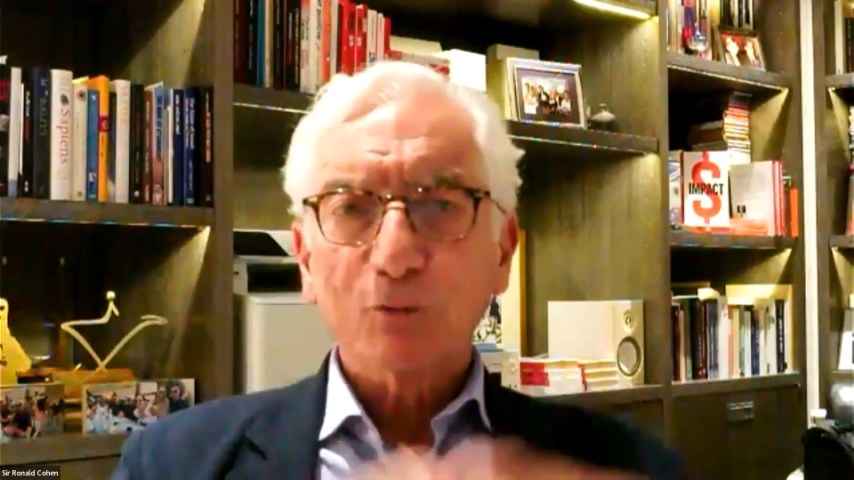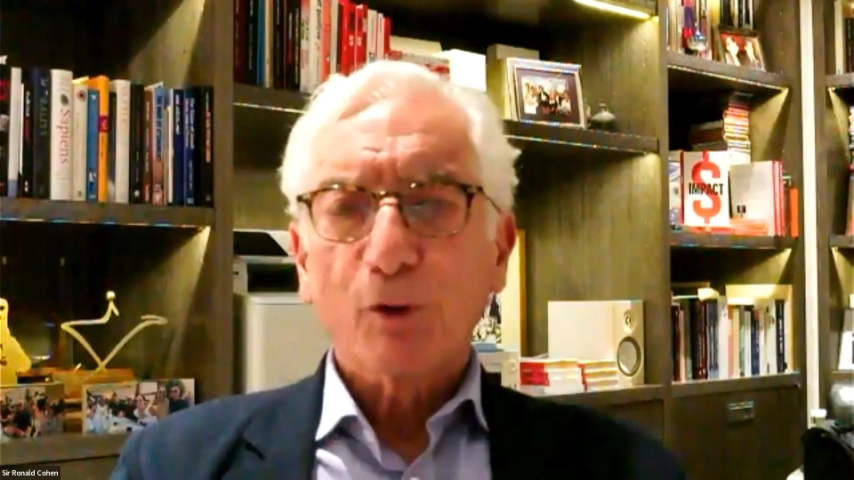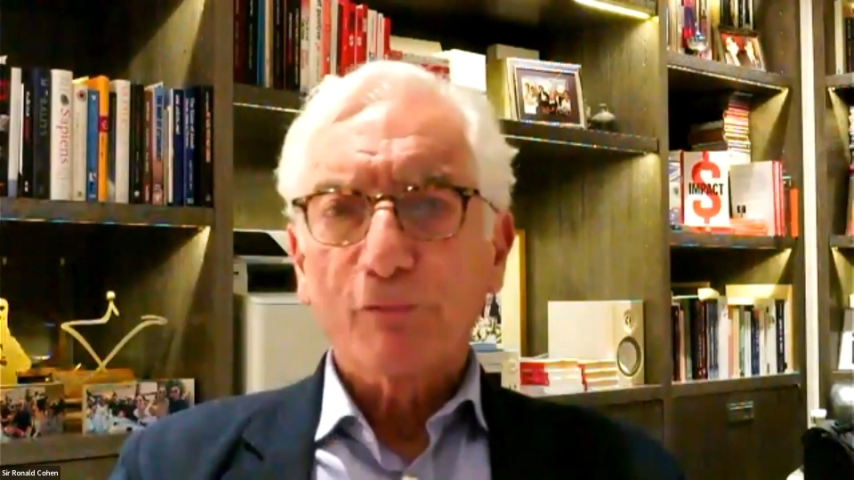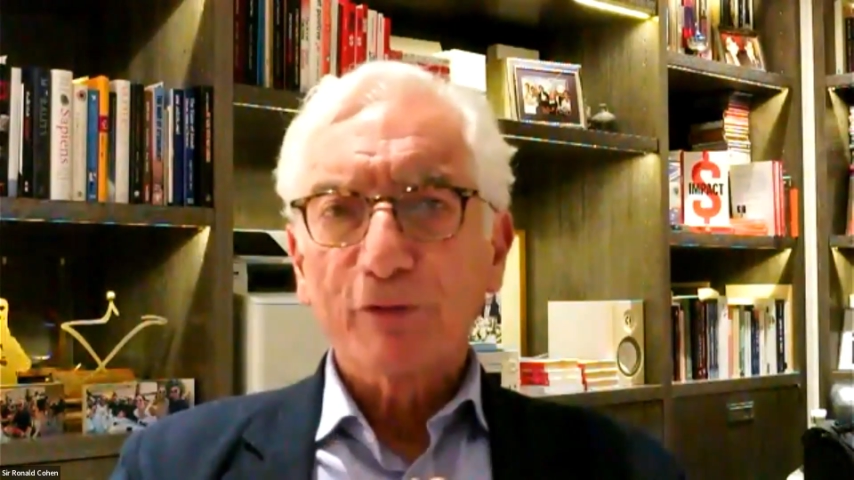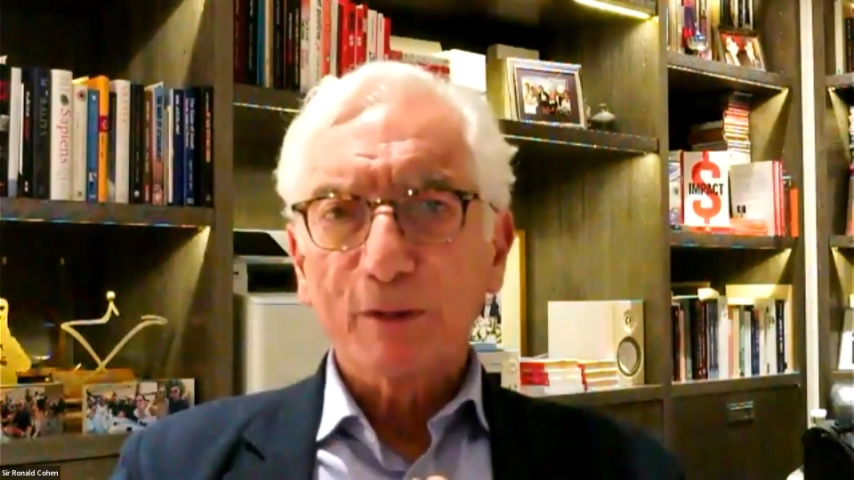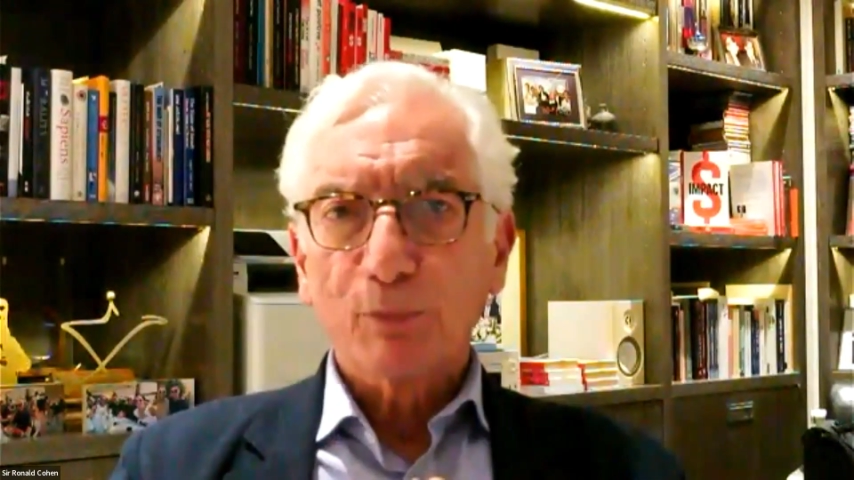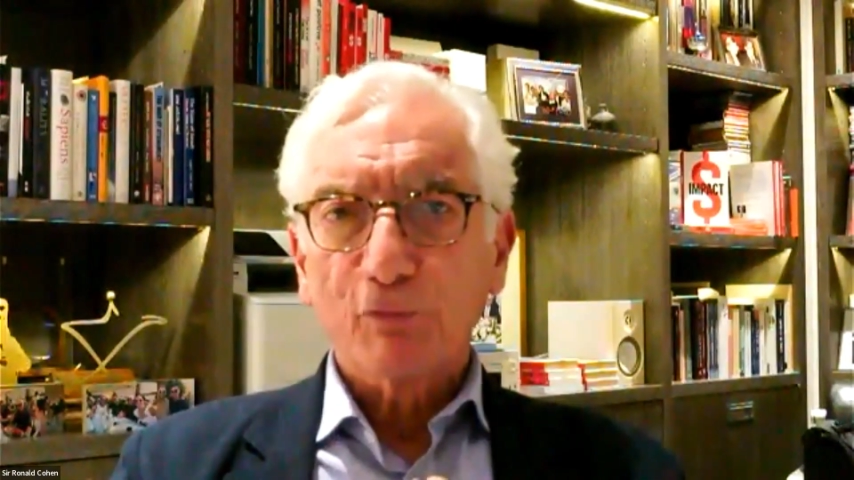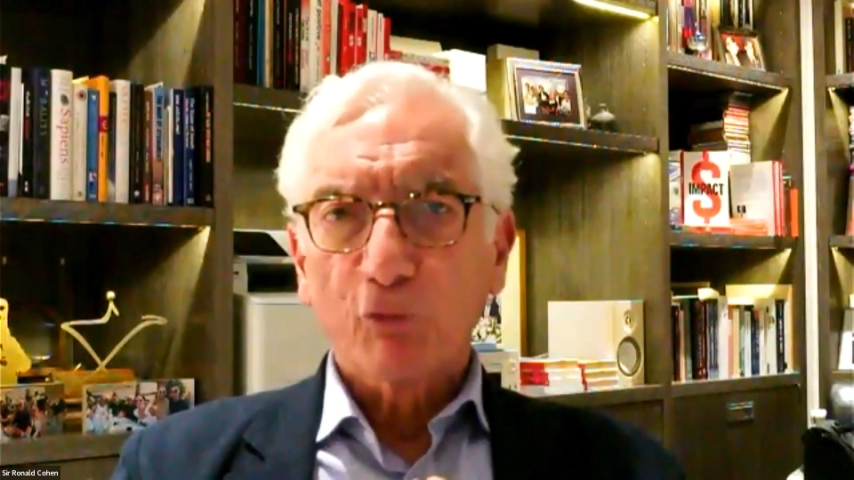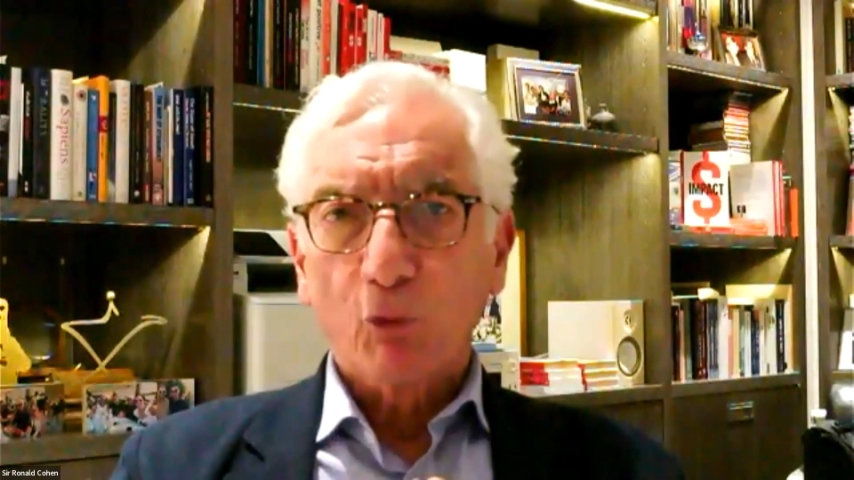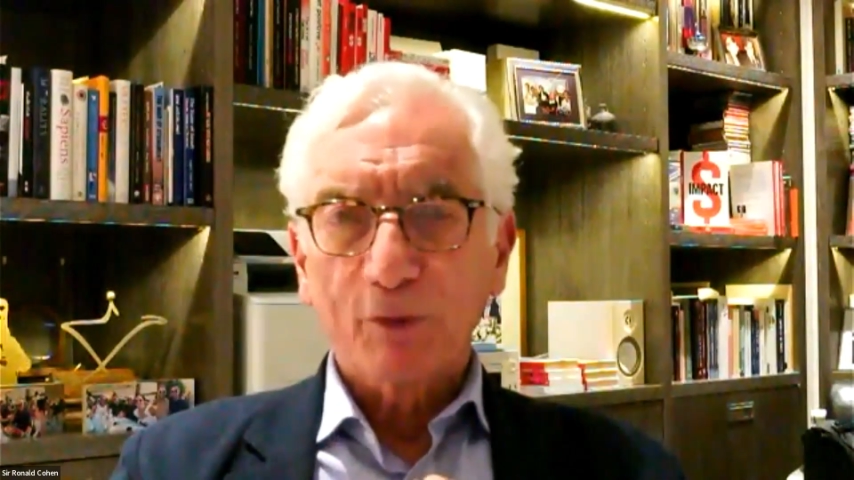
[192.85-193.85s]
profit
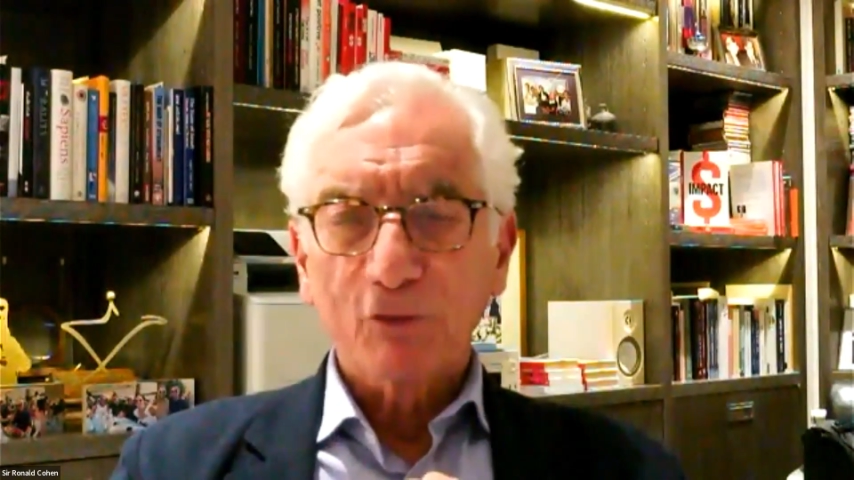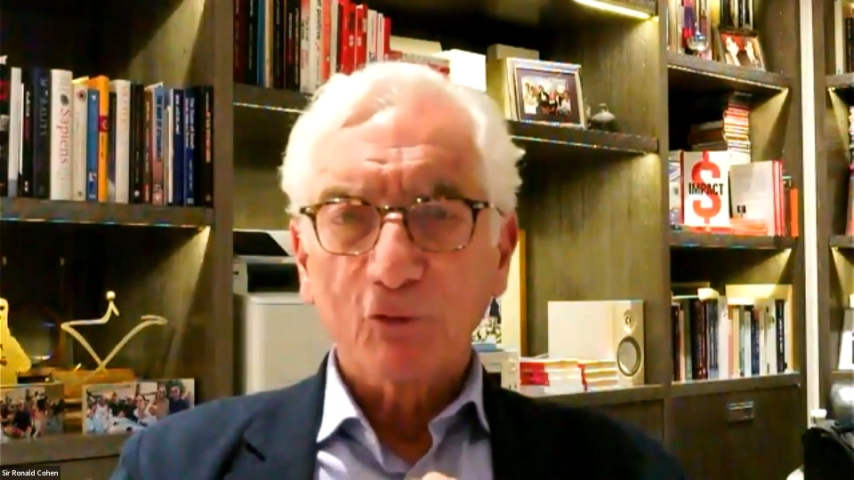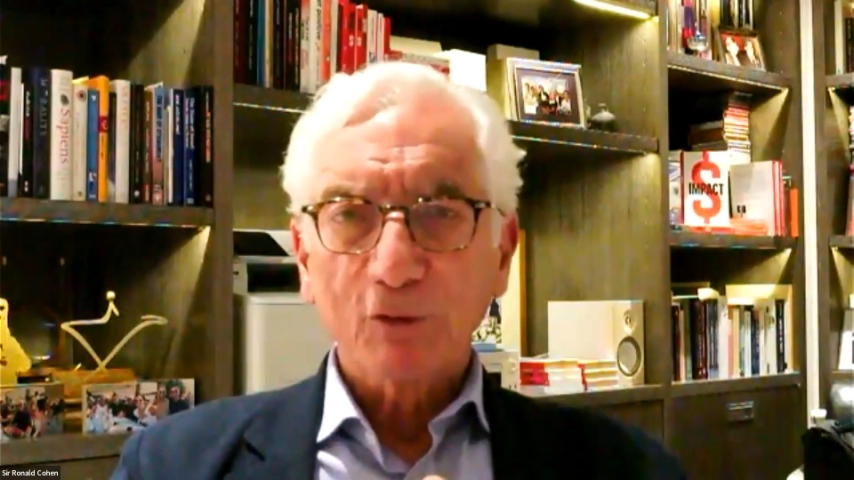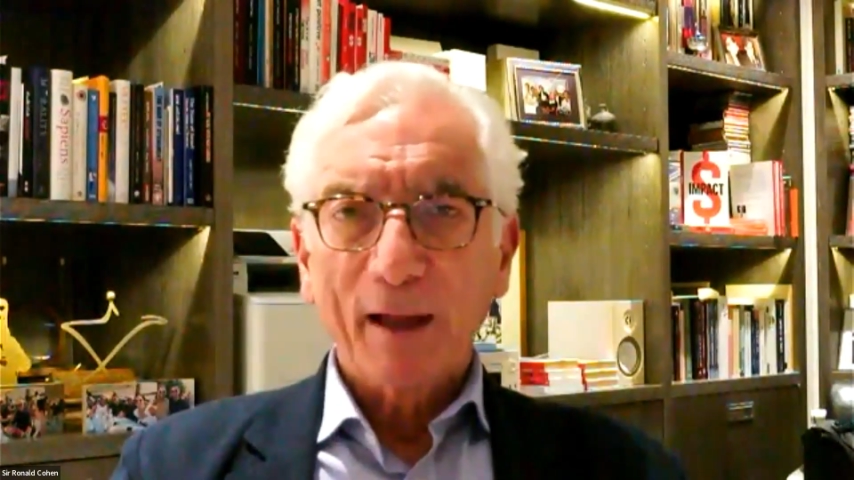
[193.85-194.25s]
performance.